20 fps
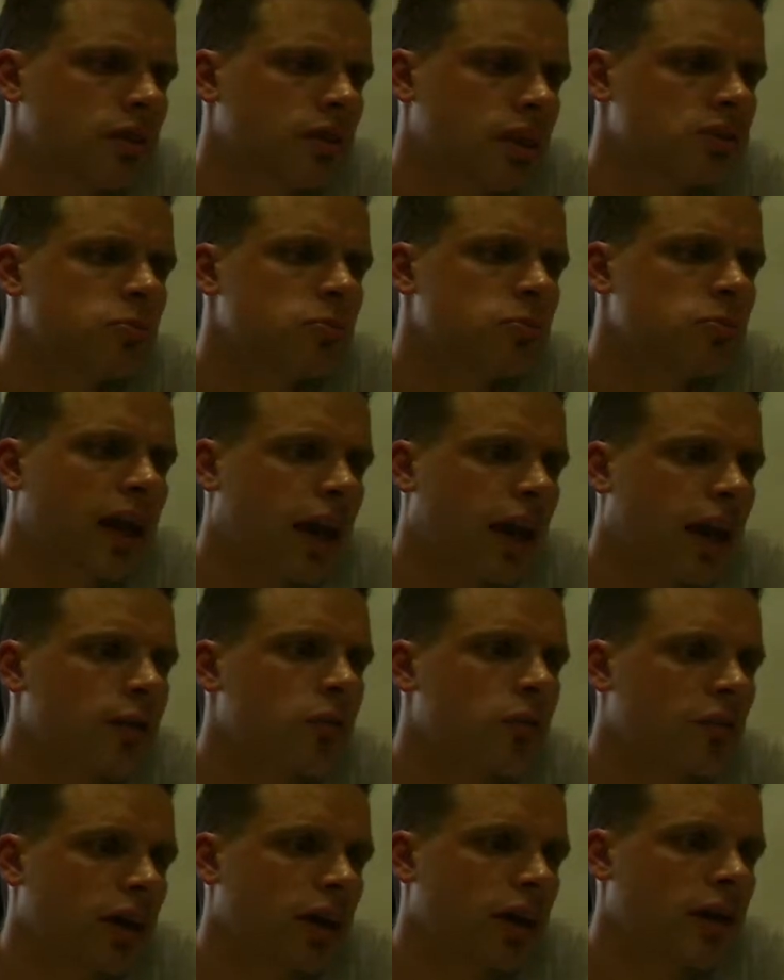That should be
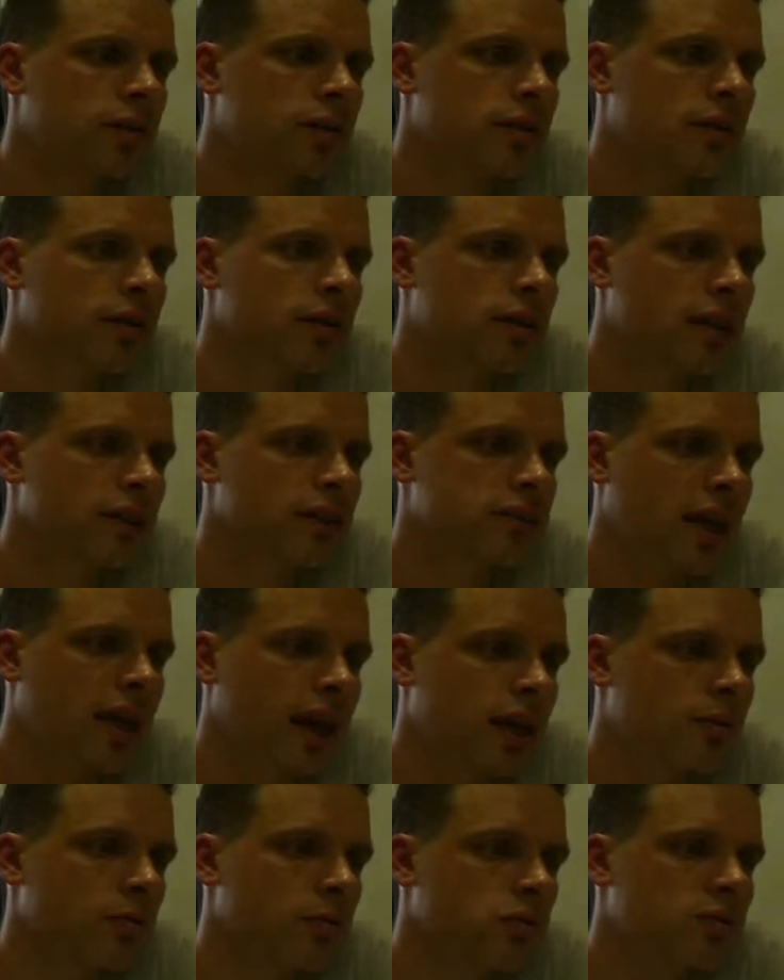animal there. Class
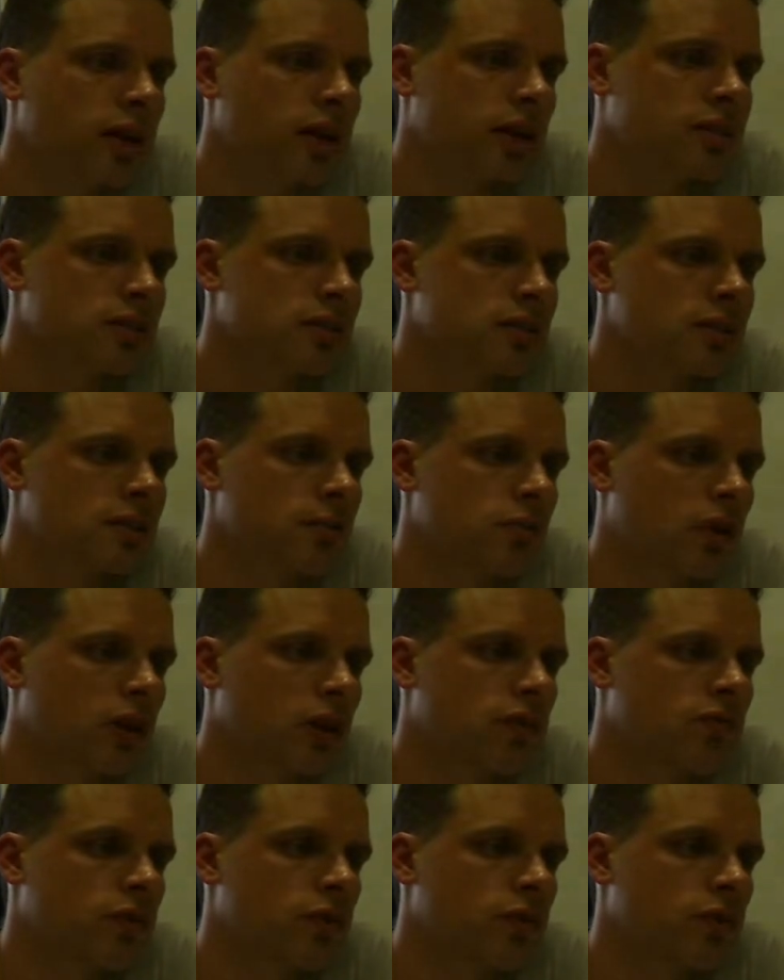animal takes some
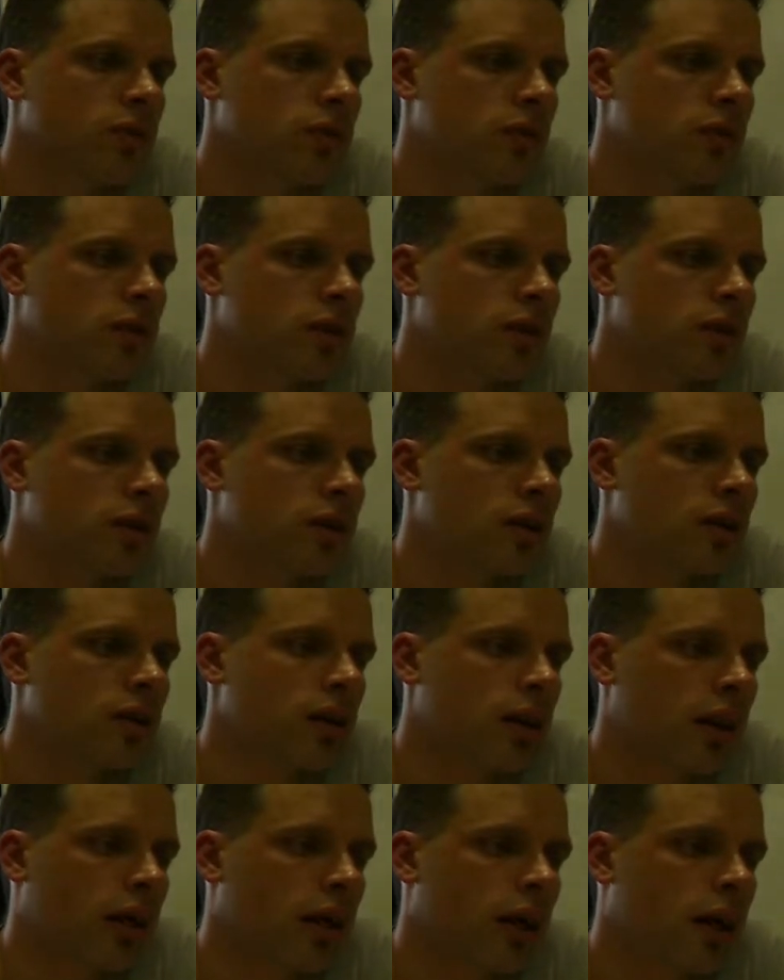kind of food,
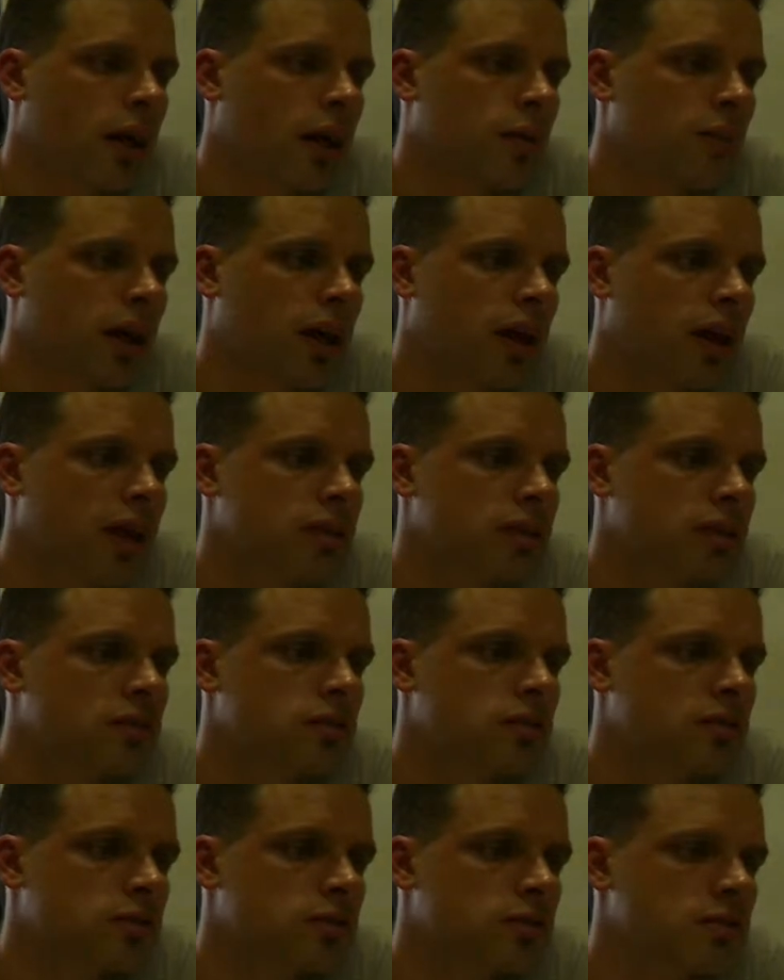
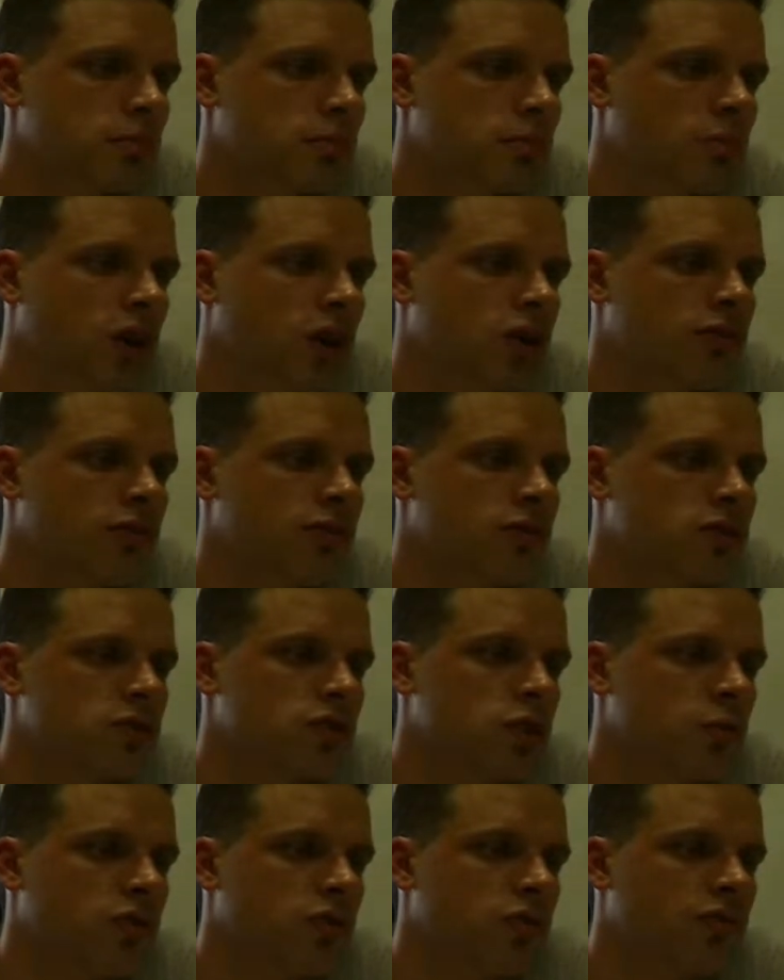eats some kind of
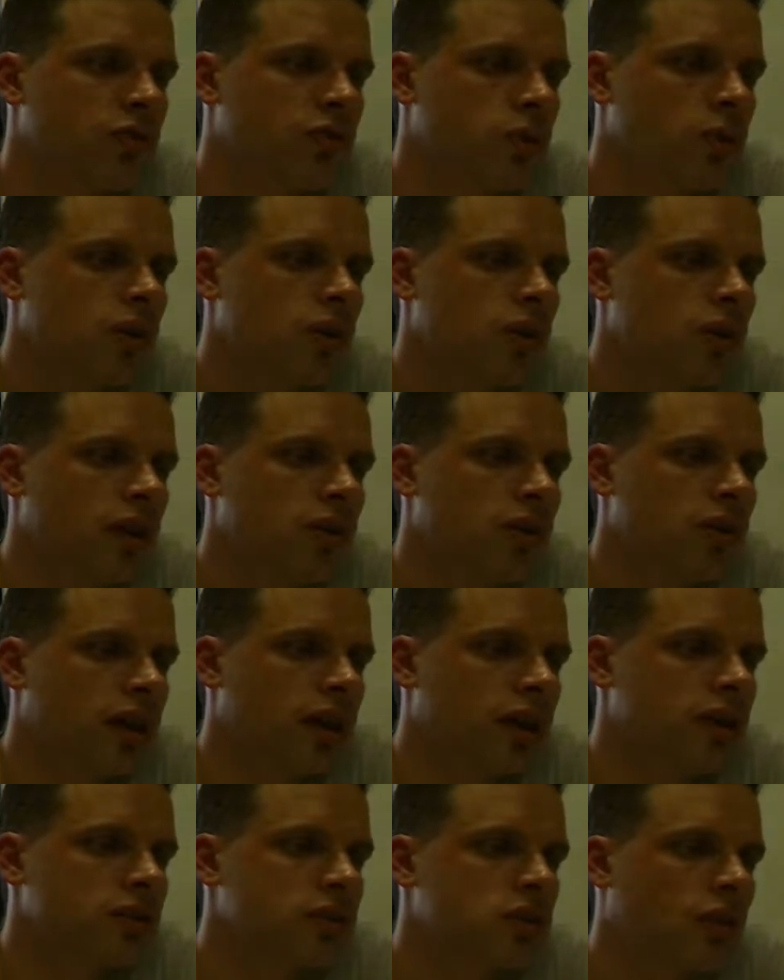suitable food
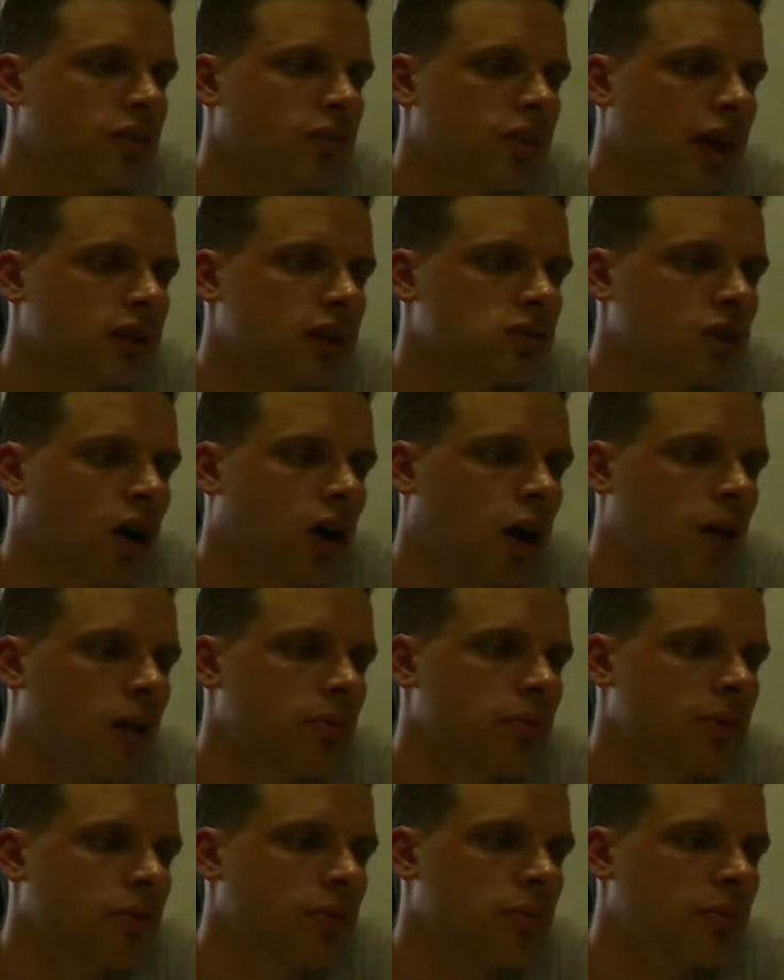that is of that type
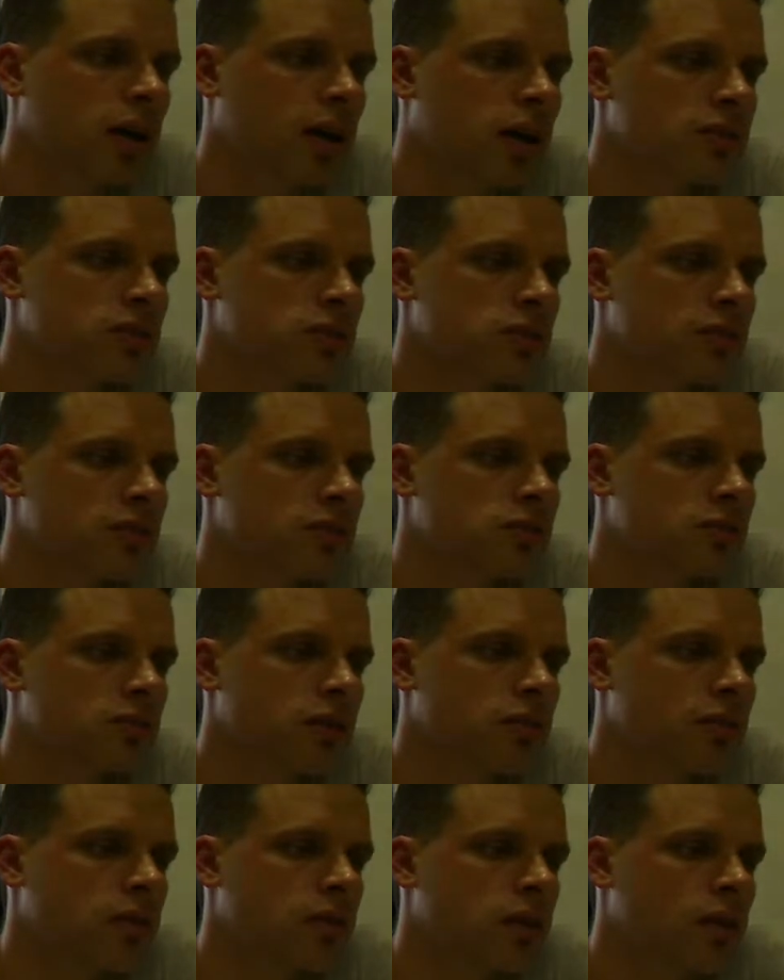that we pass it.
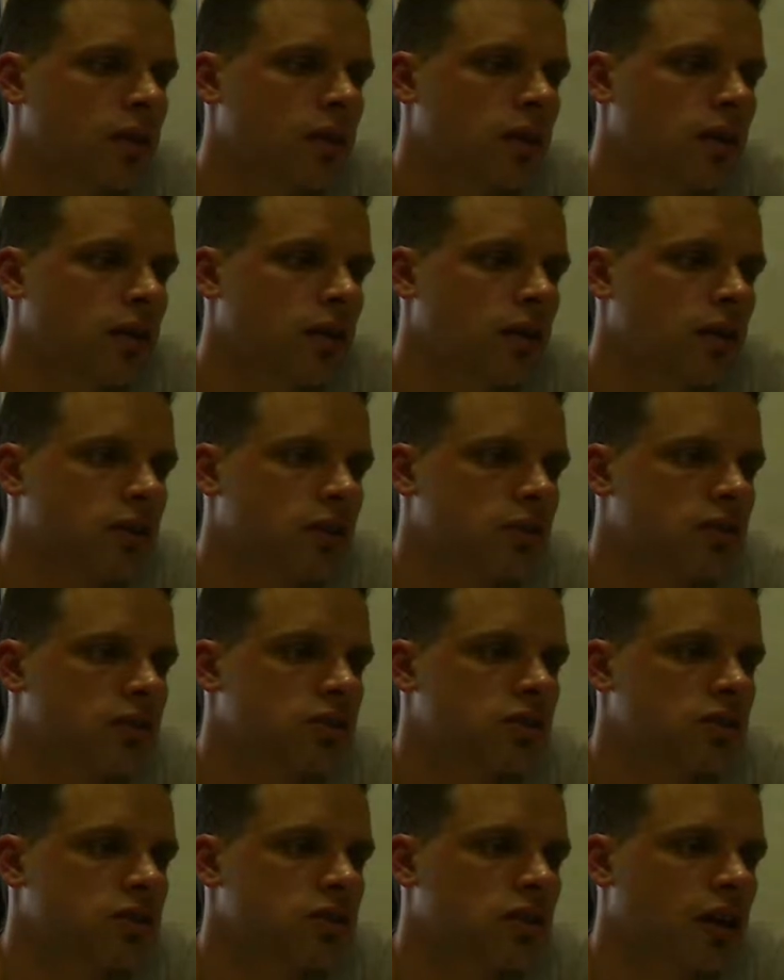So this
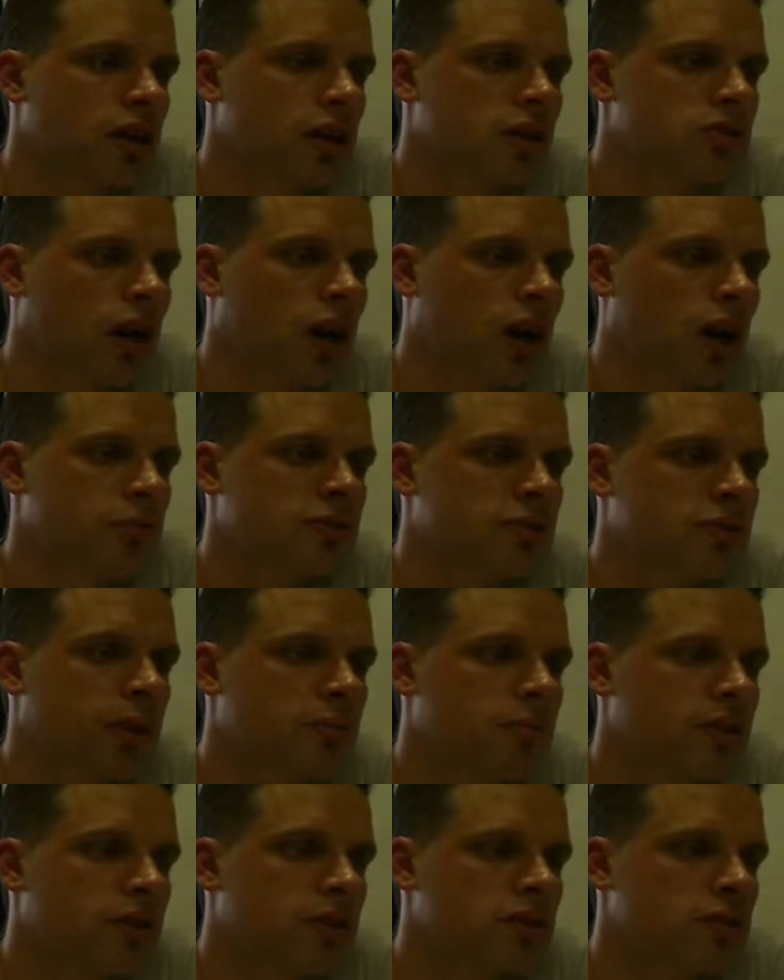is just a type
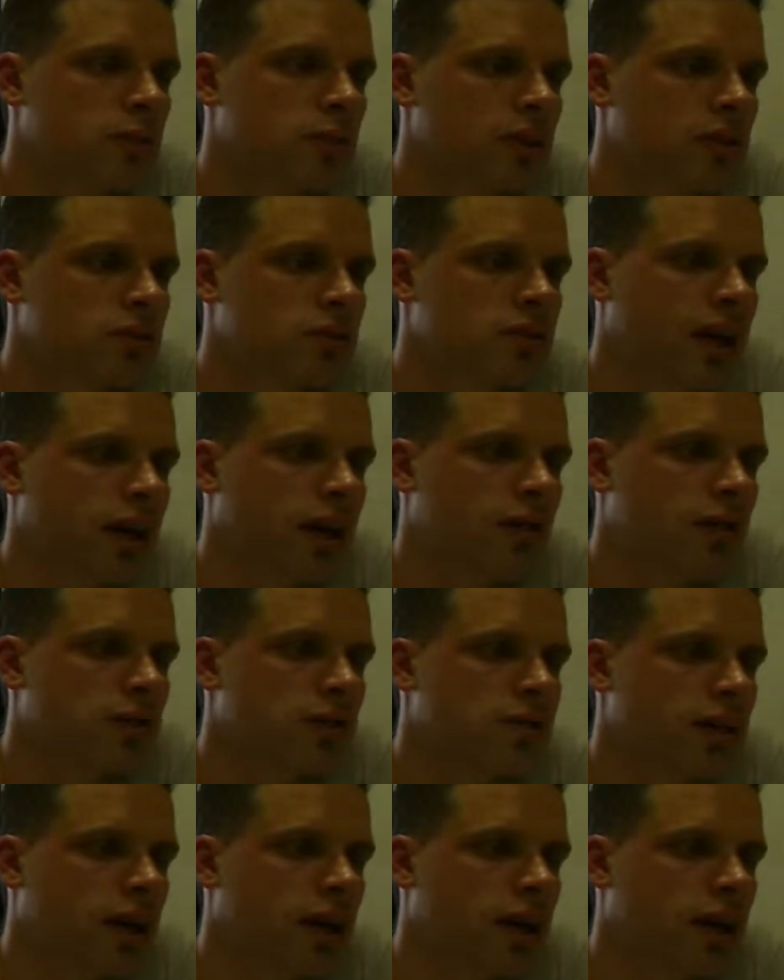parameter as we looked at